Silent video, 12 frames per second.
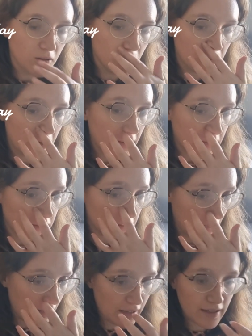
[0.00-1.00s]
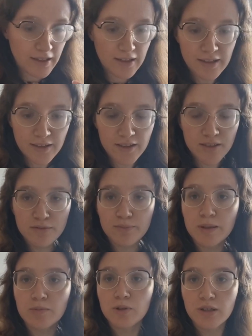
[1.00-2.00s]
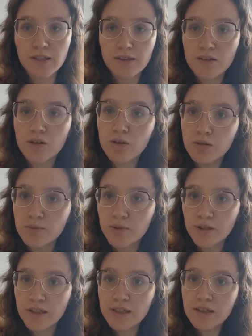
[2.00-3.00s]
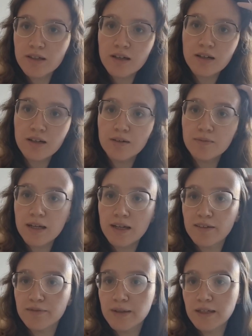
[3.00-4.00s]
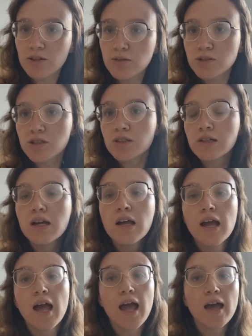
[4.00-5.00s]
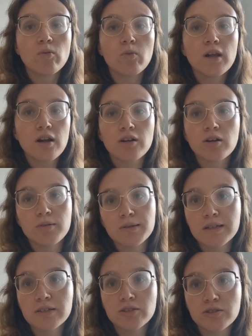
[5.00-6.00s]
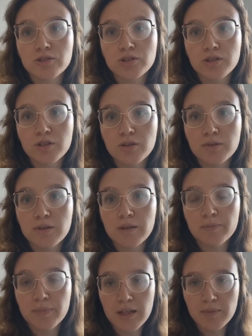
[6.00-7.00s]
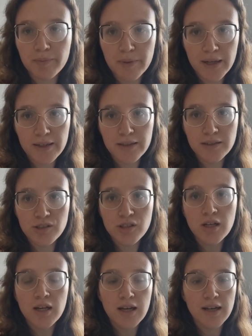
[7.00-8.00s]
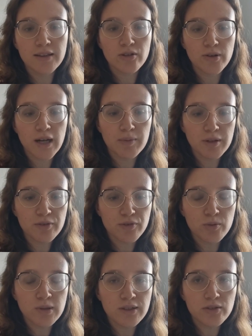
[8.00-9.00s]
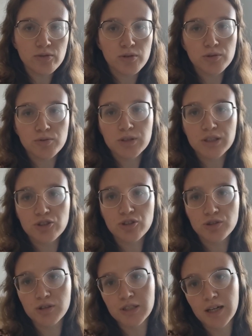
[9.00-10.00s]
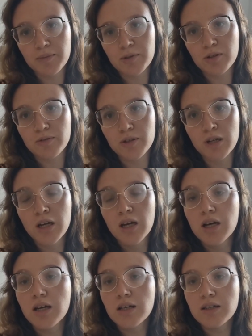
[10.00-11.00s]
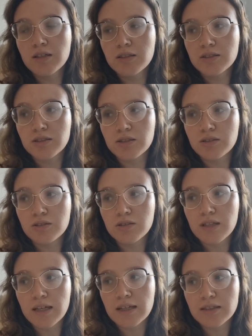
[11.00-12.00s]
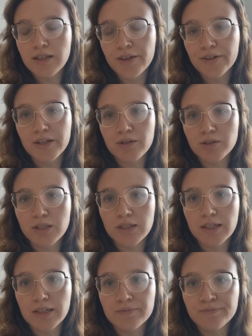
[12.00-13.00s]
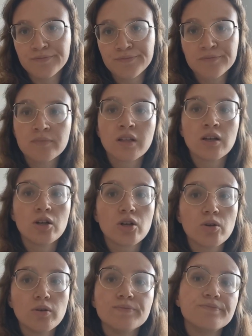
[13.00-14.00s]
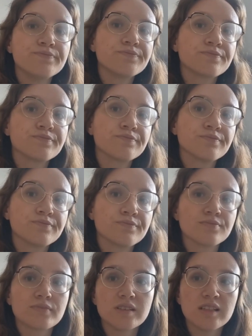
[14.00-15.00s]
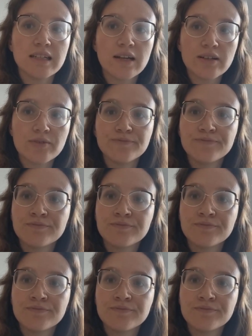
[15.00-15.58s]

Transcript: Alright, I have been working the whole morning. I have my clothes on, and we are going to go and pick up a package and then grab a few little groceries just to tide me over until like Saturday or Sunday. Cool. See you now.